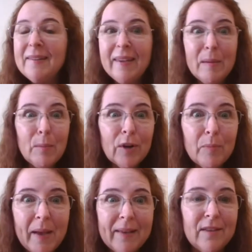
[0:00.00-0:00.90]
Teamwork
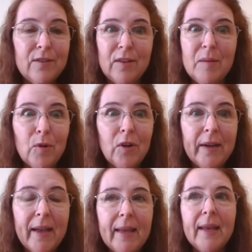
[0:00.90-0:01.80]
makes the dream work,
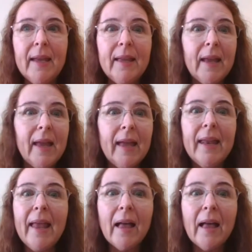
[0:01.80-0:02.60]
and it